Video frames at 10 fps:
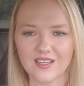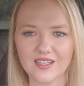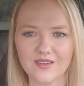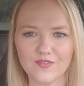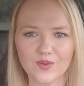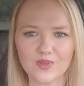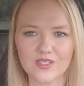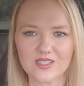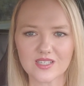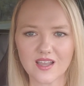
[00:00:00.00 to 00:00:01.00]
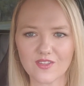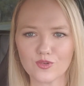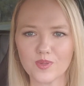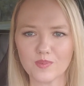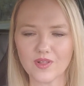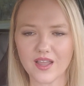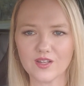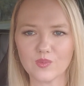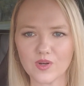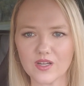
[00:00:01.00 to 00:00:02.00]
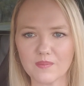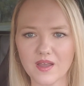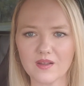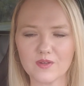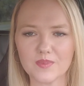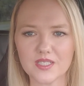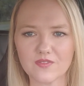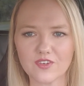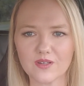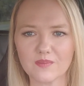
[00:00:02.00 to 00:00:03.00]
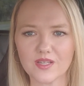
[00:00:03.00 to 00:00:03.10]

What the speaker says: If it was other people I had to worry about, it would be different.